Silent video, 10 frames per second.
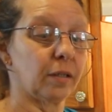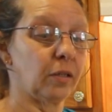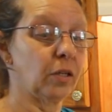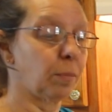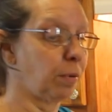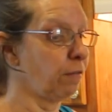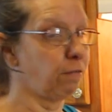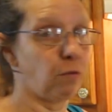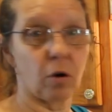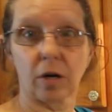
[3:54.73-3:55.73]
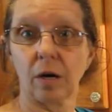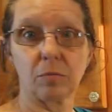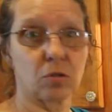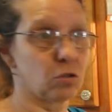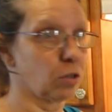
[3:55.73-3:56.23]
you could put four
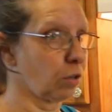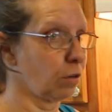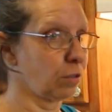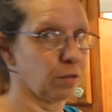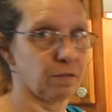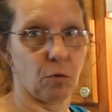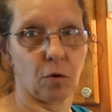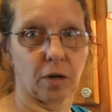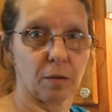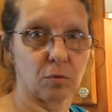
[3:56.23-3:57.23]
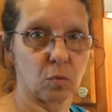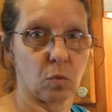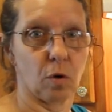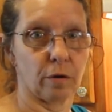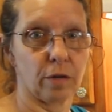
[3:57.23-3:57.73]
cups of sugar to four cups of
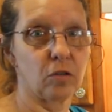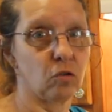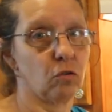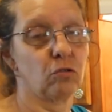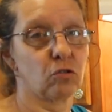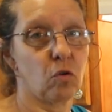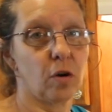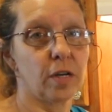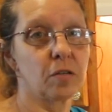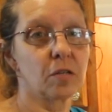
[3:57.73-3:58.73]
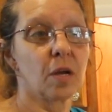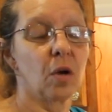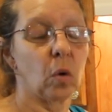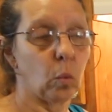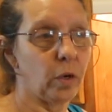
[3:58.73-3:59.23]
water. It's your choice.
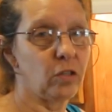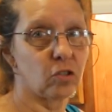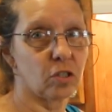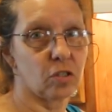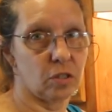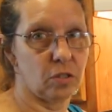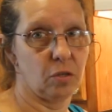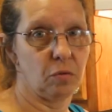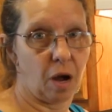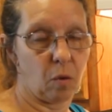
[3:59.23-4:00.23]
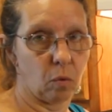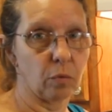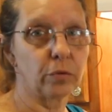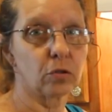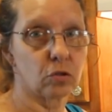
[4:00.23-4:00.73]
We just do not
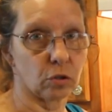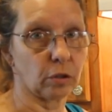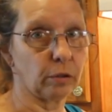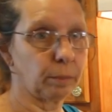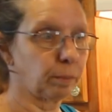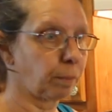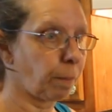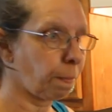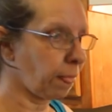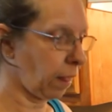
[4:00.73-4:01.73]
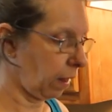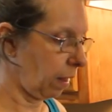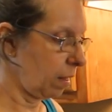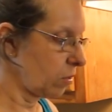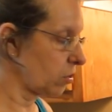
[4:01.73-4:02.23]
want the sugar.
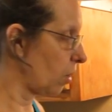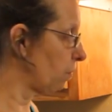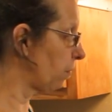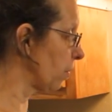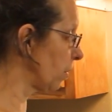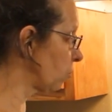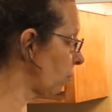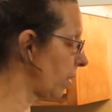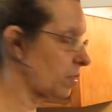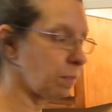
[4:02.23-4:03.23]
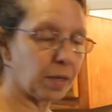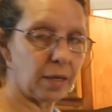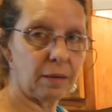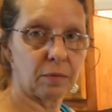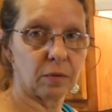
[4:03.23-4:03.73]
So for this
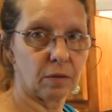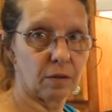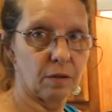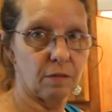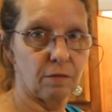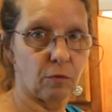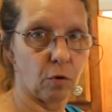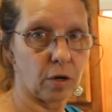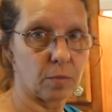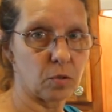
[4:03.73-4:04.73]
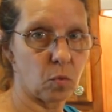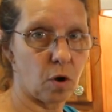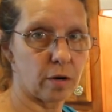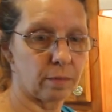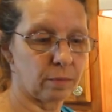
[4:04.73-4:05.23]
recipe, four cups of
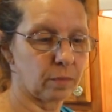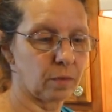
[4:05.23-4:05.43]
water,